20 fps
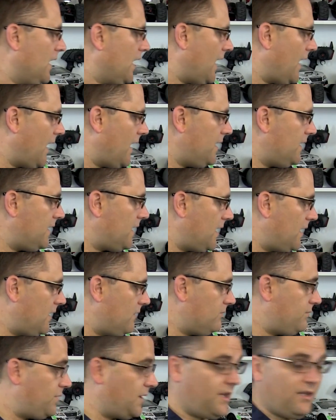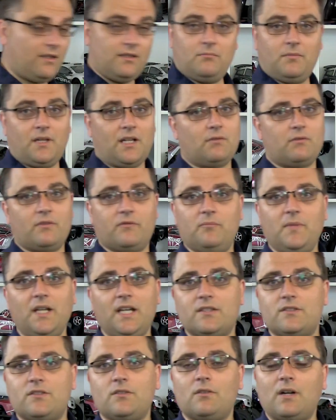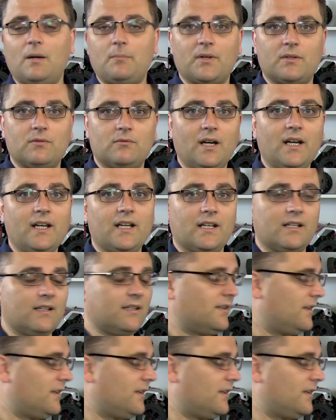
and within a matter of minutes you're up and running.